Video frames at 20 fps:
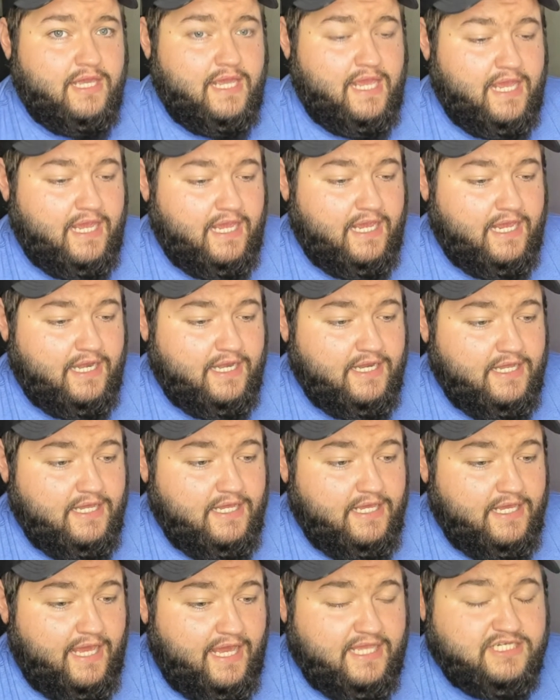and
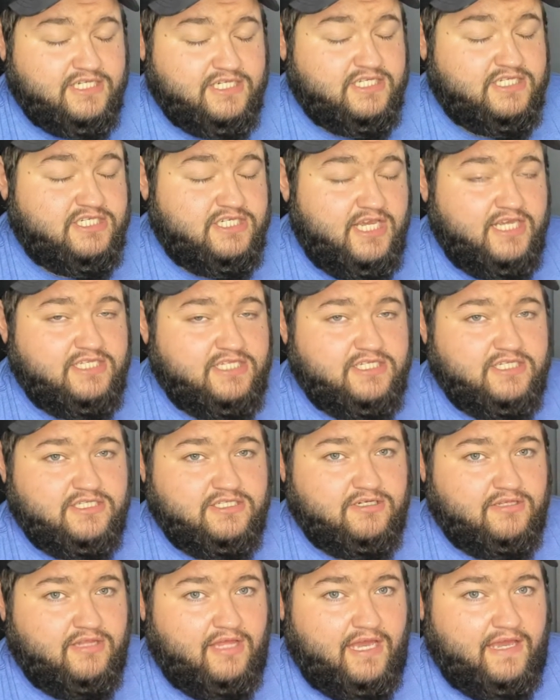it just
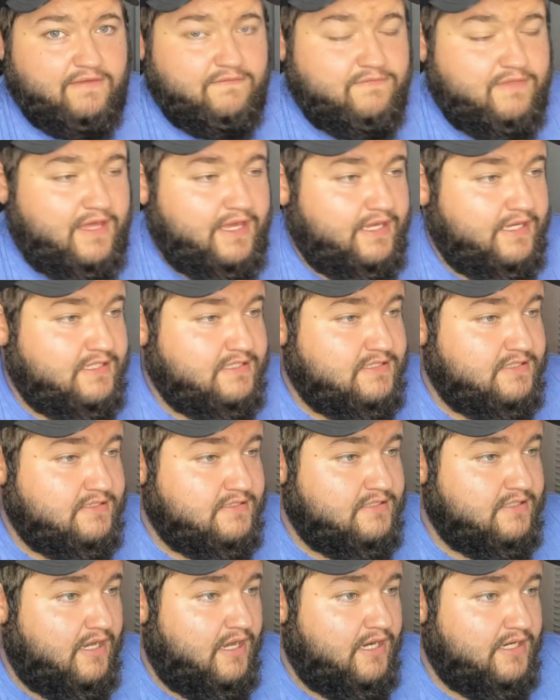changes your life. Like
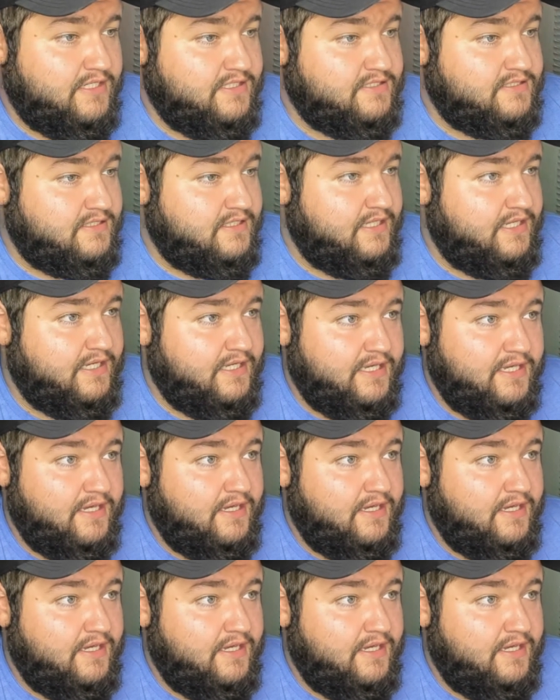it's honestly,